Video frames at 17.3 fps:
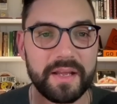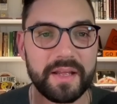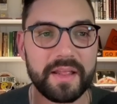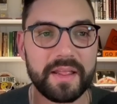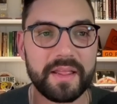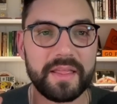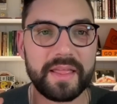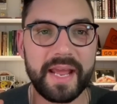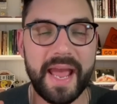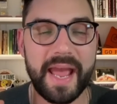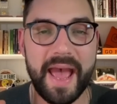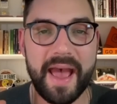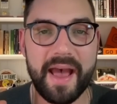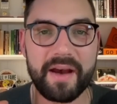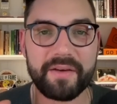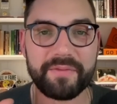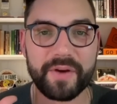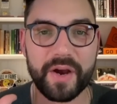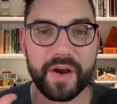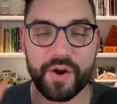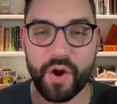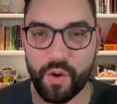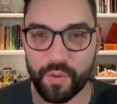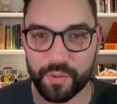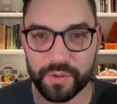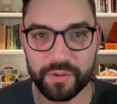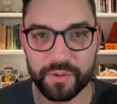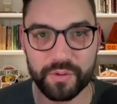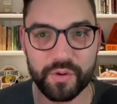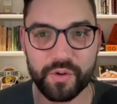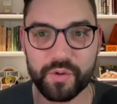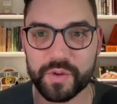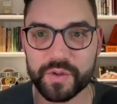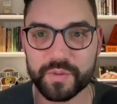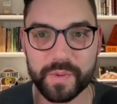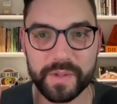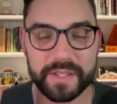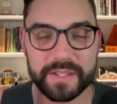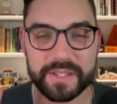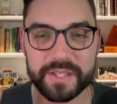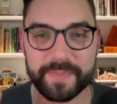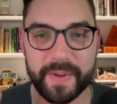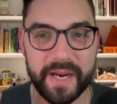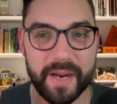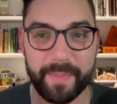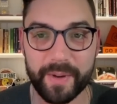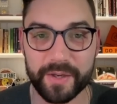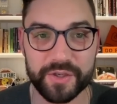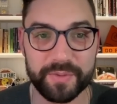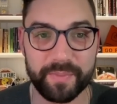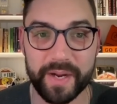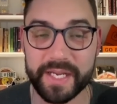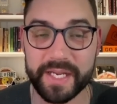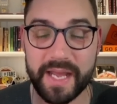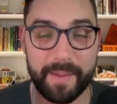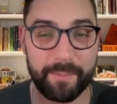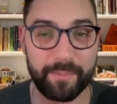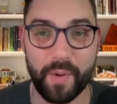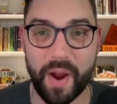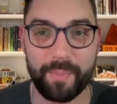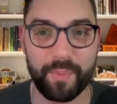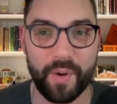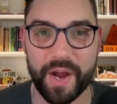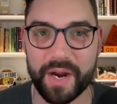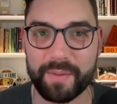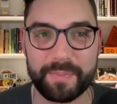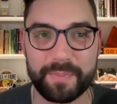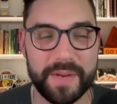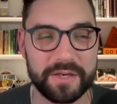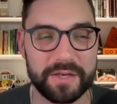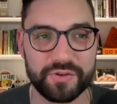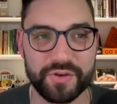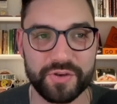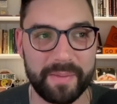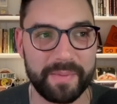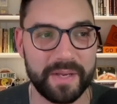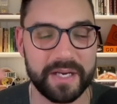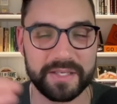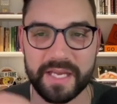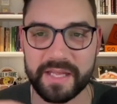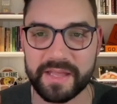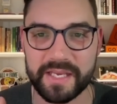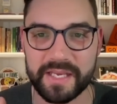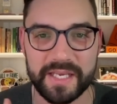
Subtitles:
They have an owner who is willing to spend a bunch of money. I brought him up yesterday because I think